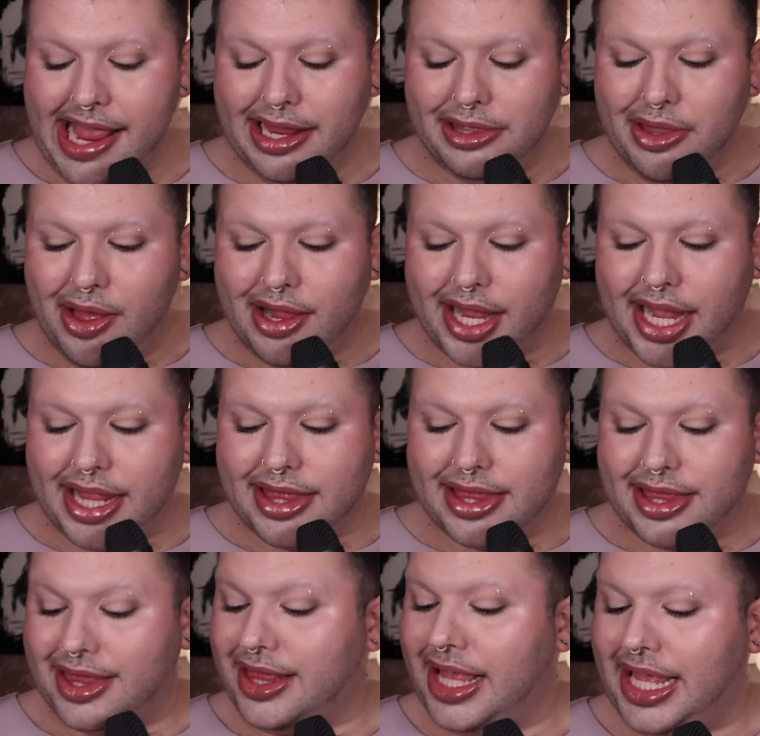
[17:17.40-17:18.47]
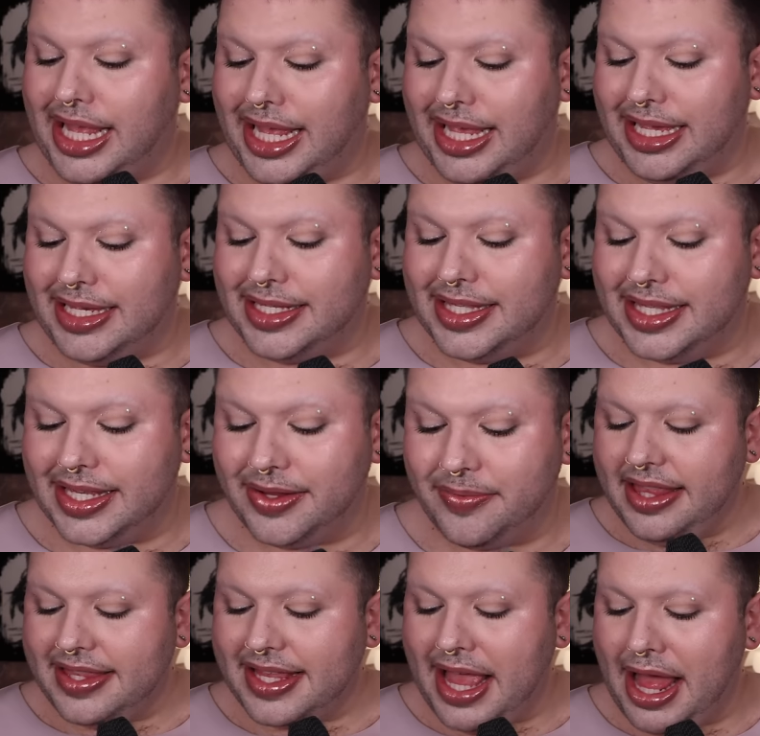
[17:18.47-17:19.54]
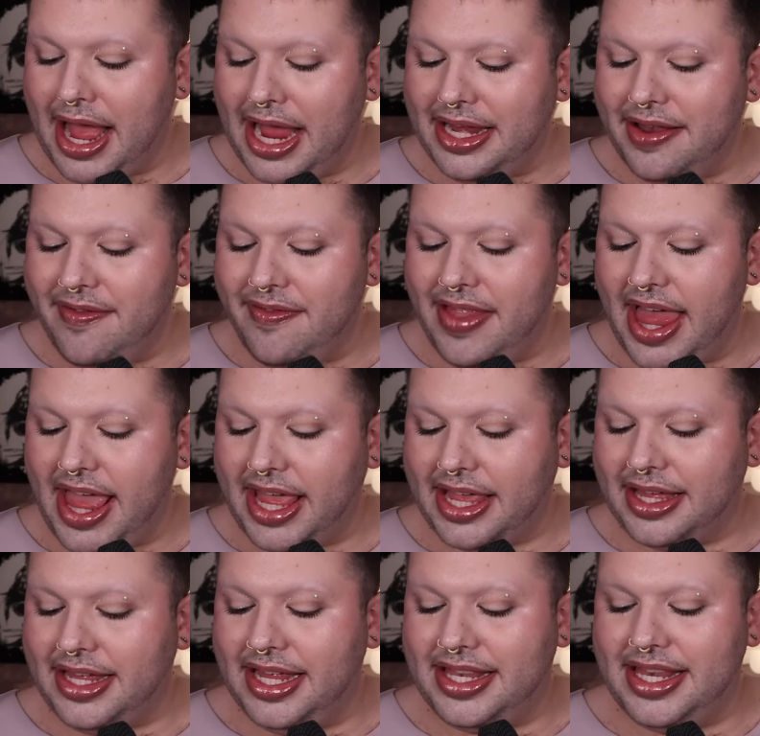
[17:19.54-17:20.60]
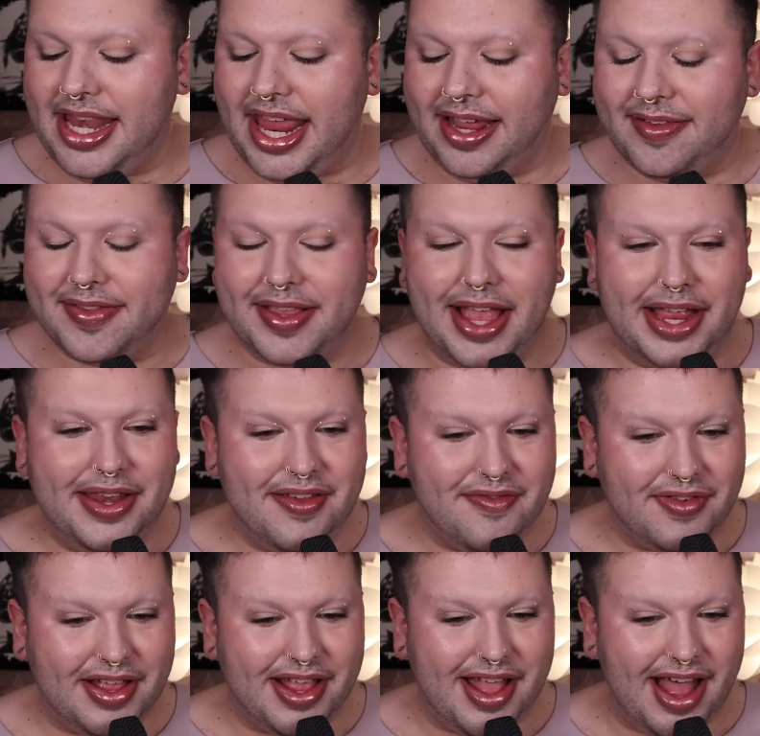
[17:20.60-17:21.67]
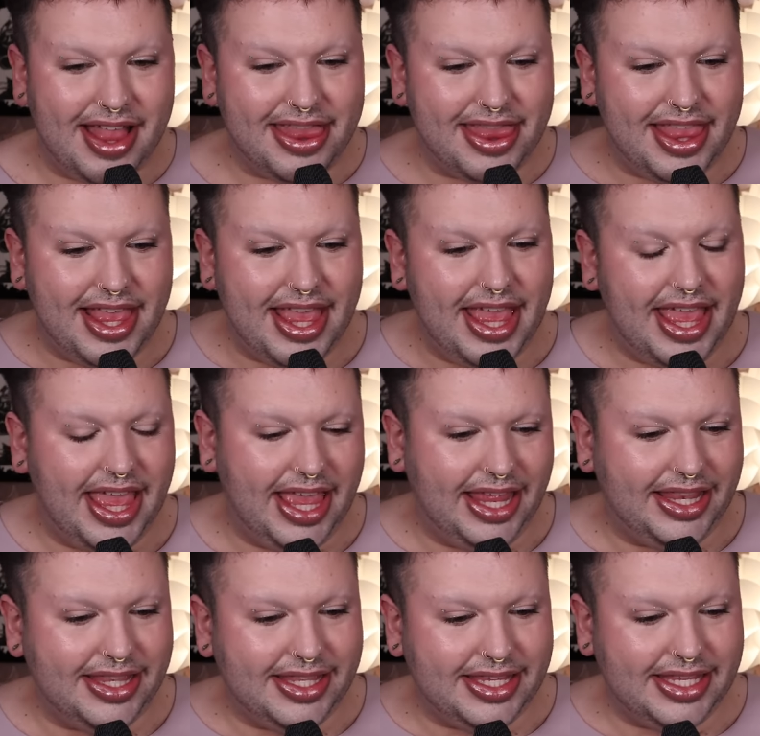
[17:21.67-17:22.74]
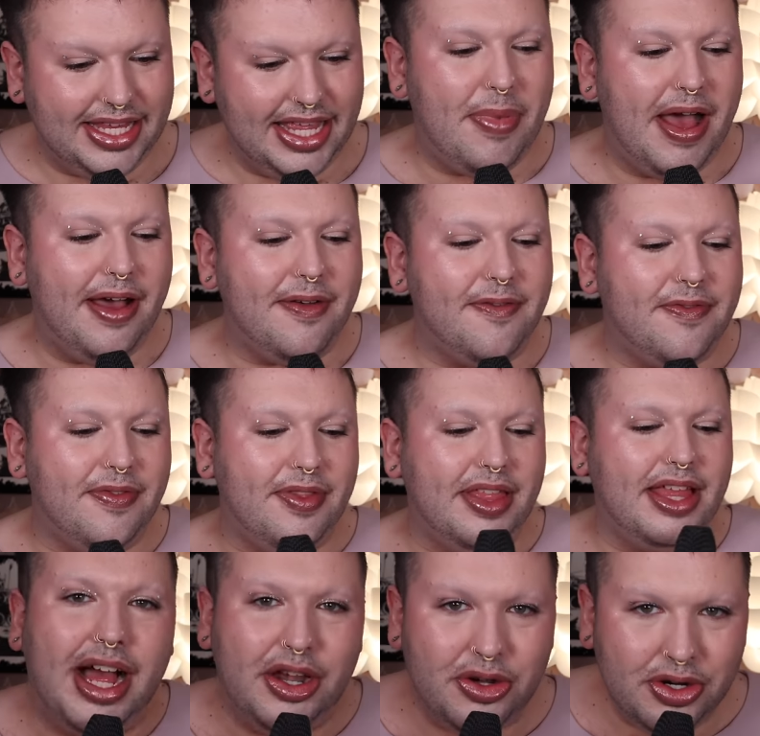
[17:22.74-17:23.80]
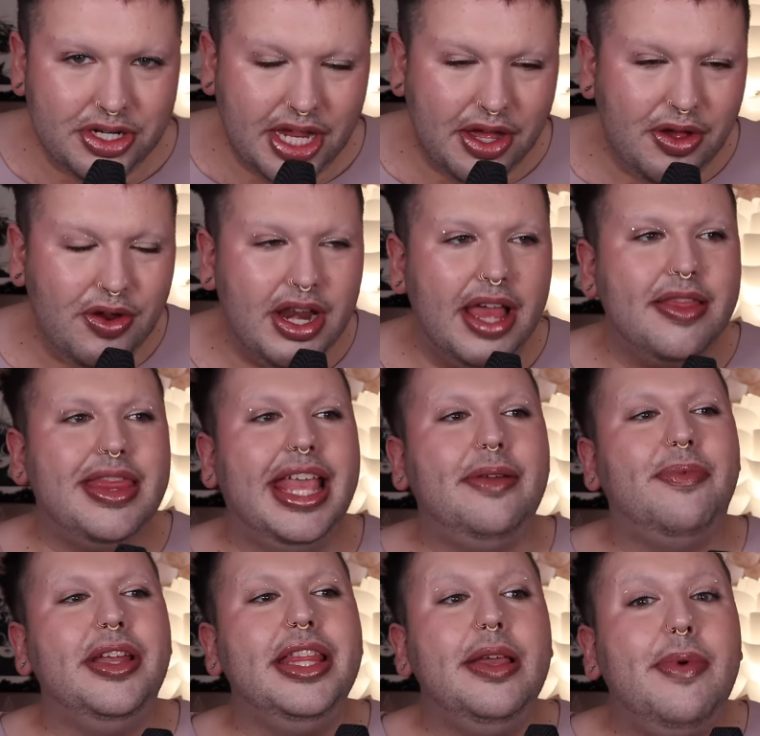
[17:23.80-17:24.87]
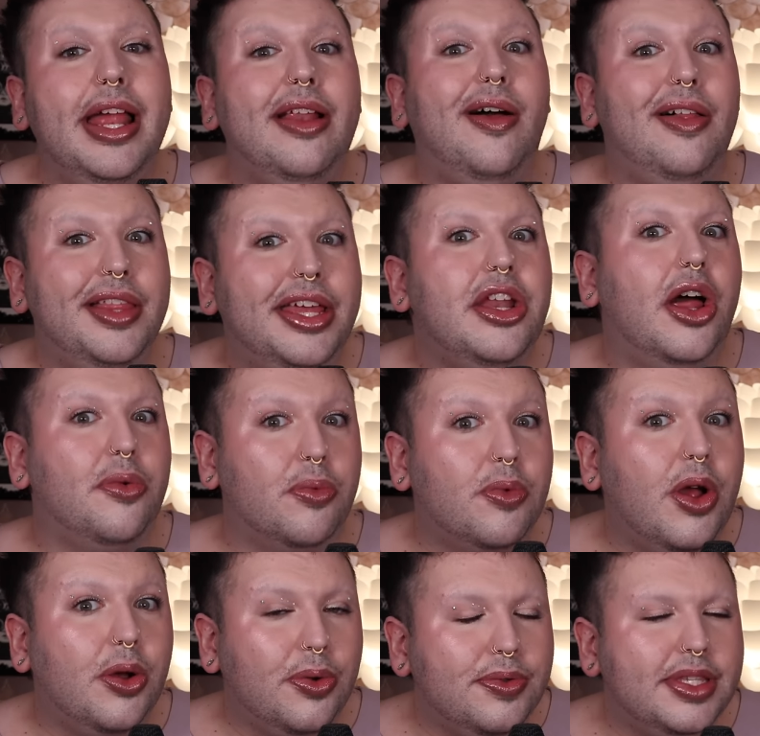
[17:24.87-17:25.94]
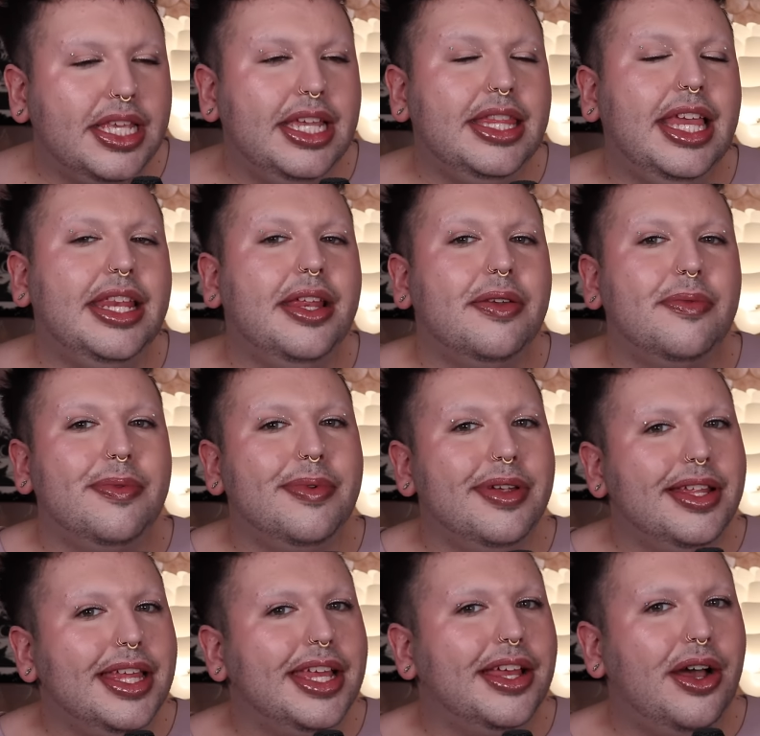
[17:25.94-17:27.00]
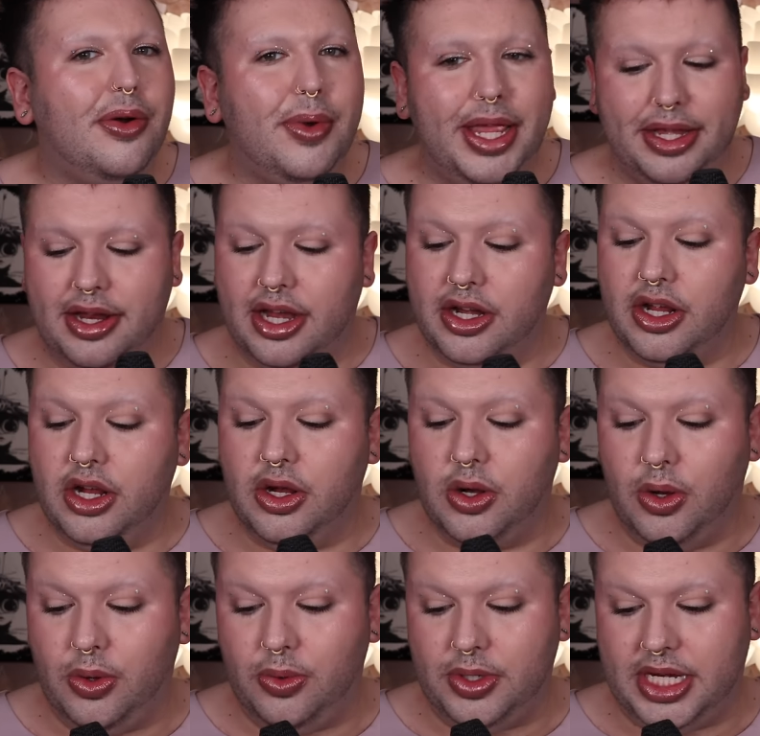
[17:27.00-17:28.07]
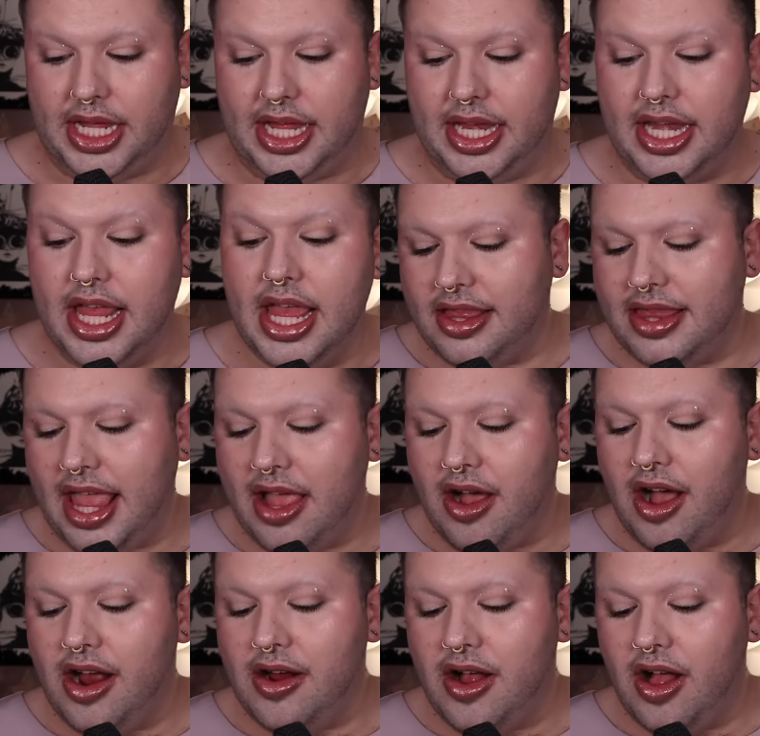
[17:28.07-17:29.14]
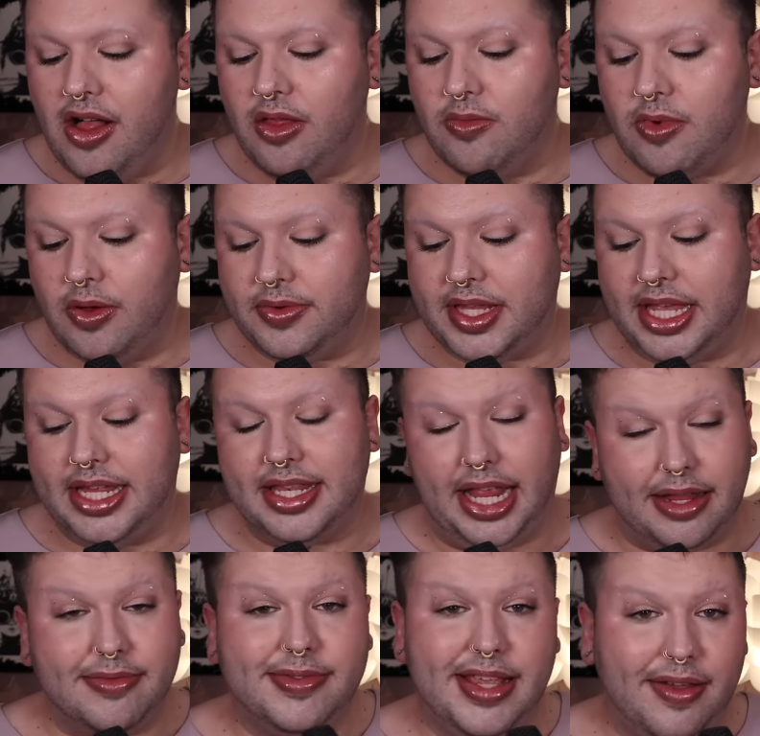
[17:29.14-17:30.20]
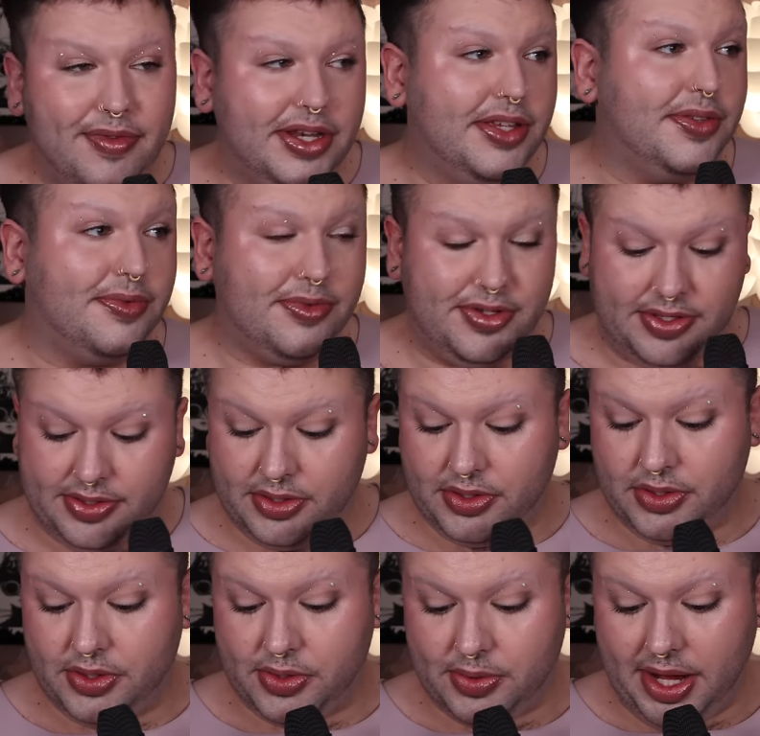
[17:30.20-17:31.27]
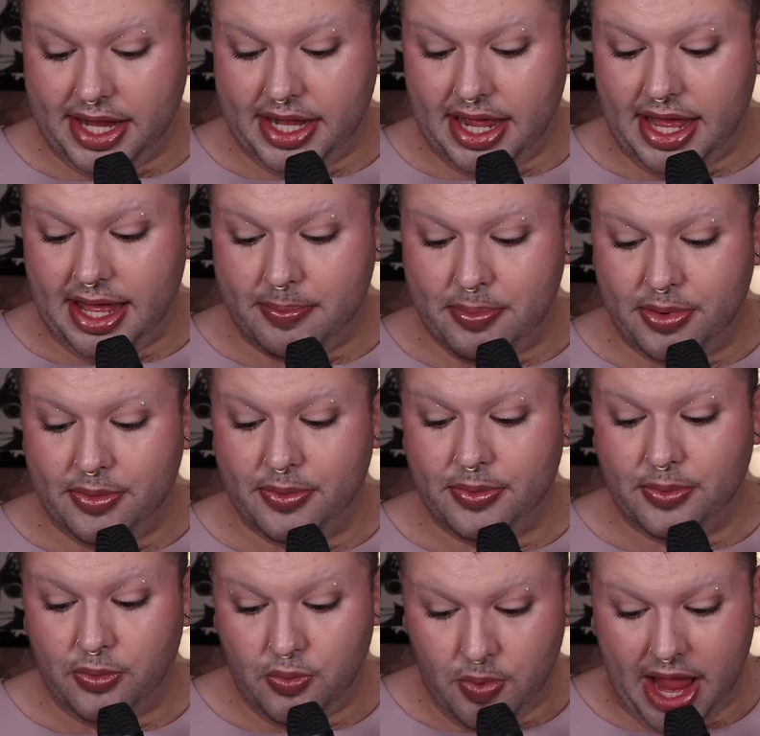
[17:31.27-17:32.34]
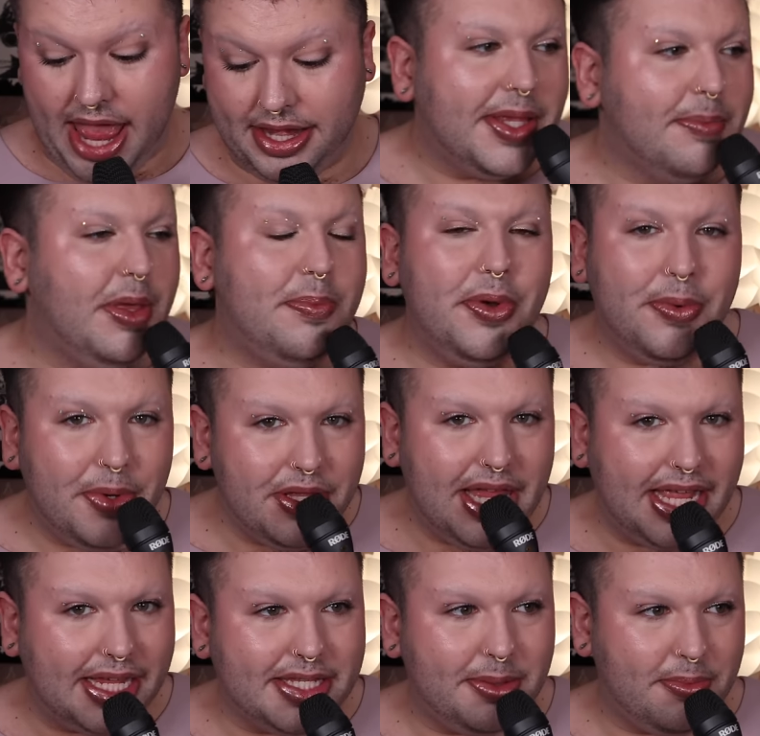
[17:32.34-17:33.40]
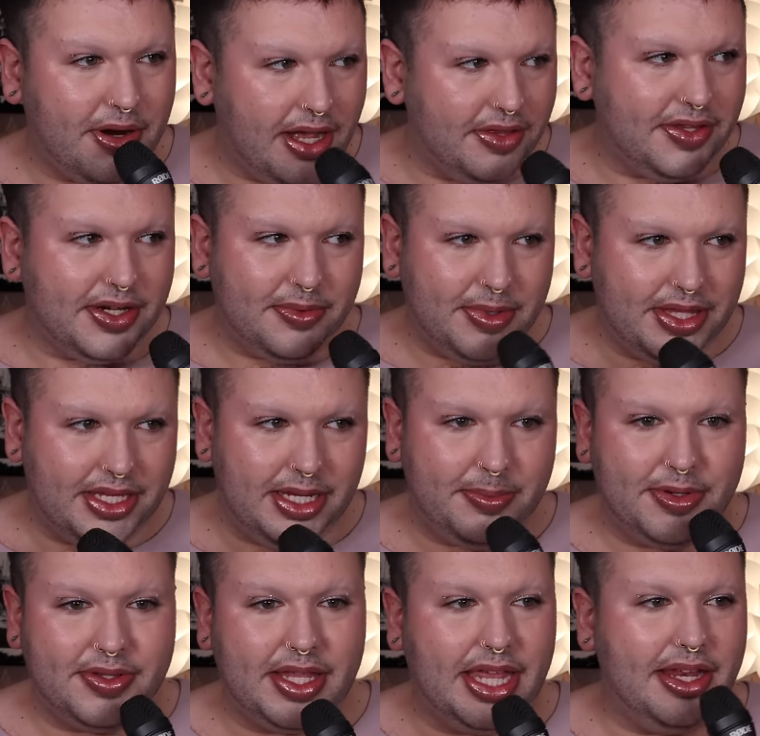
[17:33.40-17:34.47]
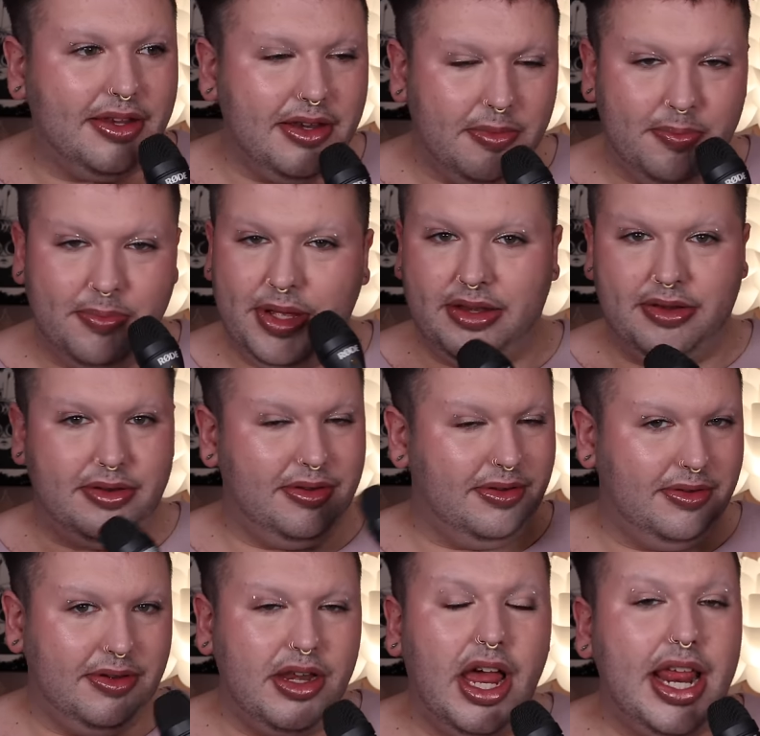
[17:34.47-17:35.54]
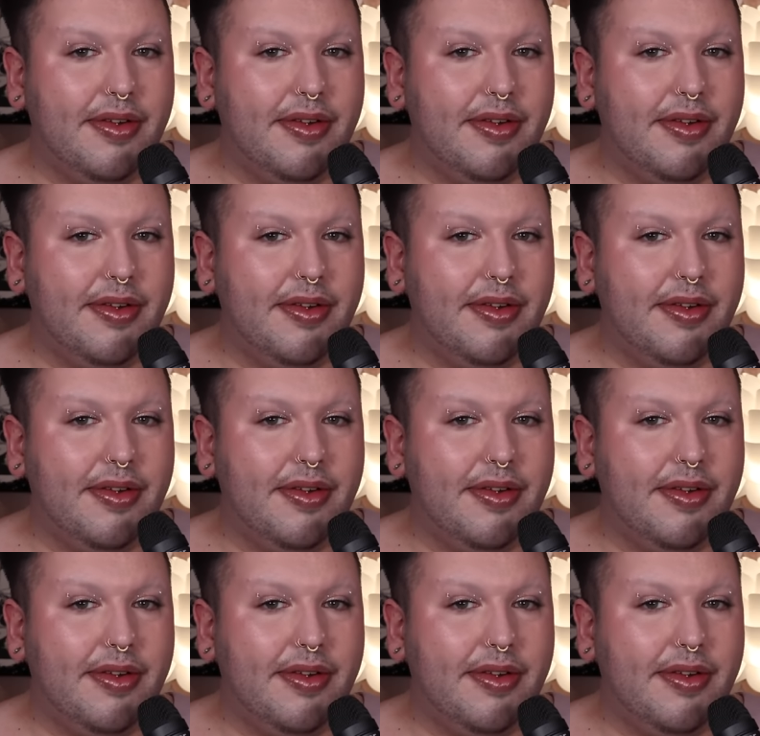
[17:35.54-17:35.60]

look at these, it's kind of like Nyx's kind of got the hint of undertone. They really went all in on rosy. They didn't really go in on golden. They are all rosy, and like seven is just straight up red. Some people will like as a bronzer with deeper skin, but not